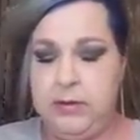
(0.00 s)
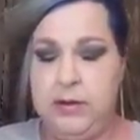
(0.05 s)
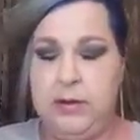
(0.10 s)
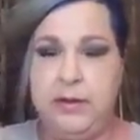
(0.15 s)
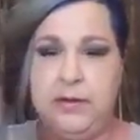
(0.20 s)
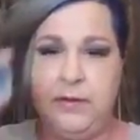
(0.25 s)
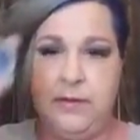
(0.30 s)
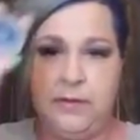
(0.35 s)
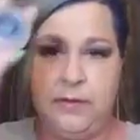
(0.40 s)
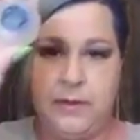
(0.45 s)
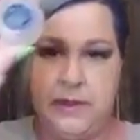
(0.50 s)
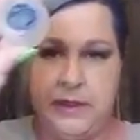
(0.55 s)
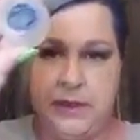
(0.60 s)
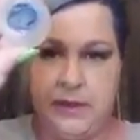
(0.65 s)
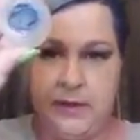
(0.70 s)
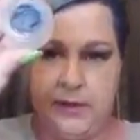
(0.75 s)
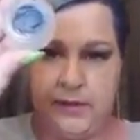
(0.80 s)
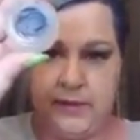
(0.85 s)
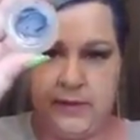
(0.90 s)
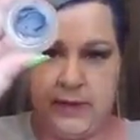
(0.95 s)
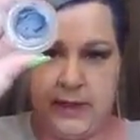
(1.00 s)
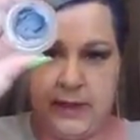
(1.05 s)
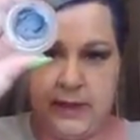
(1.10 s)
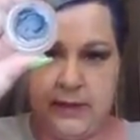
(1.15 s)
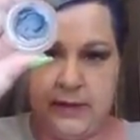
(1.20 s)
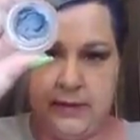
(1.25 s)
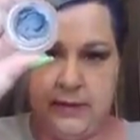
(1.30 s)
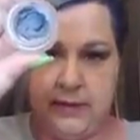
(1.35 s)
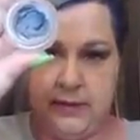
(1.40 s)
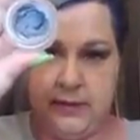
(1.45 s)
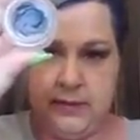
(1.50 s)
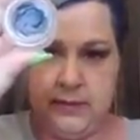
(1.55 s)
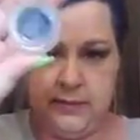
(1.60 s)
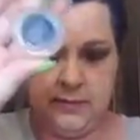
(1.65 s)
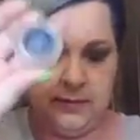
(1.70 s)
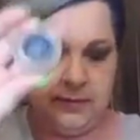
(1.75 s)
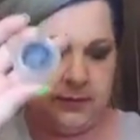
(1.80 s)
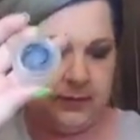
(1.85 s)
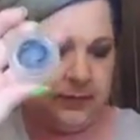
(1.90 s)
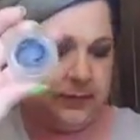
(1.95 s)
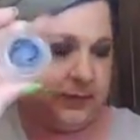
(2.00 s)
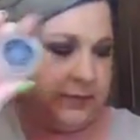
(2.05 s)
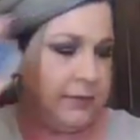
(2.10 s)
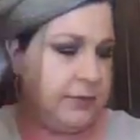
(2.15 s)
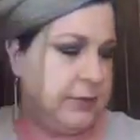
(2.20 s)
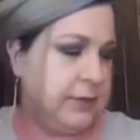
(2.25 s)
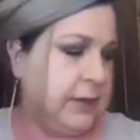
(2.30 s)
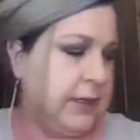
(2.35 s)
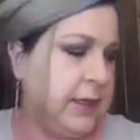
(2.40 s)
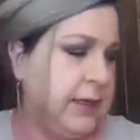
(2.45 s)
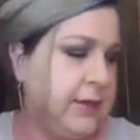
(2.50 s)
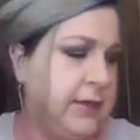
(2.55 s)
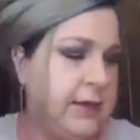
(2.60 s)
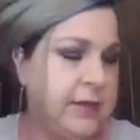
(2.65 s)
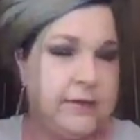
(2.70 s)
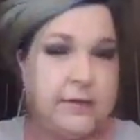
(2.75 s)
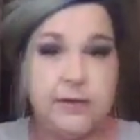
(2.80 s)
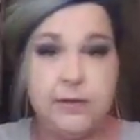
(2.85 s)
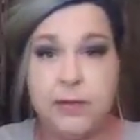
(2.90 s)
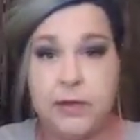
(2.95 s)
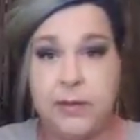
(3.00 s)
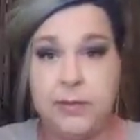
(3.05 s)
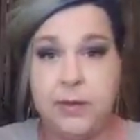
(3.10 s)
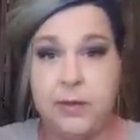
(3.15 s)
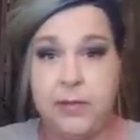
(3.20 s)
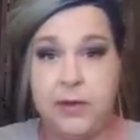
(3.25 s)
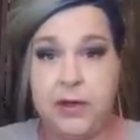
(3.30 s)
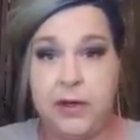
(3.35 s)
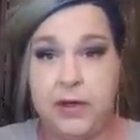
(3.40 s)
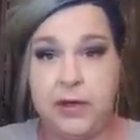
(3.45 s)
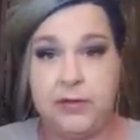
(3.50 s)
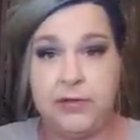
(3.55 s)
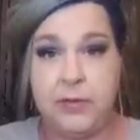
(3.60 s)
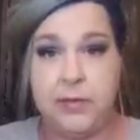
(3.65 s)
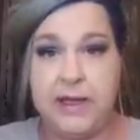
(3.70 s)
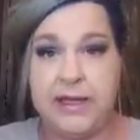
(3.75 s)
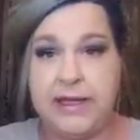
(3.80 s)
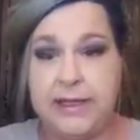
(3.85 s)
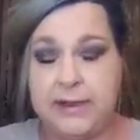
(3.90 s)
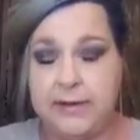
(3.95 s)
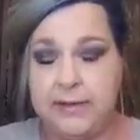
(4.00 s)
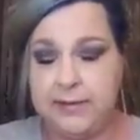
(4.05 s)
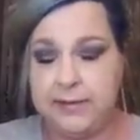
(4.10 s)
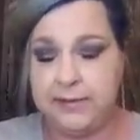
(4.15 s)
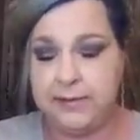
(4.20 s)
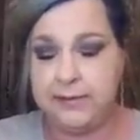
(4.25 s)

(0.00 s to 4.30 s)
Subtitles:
This is what it looks like. And this is what I'm going to put all over my lid.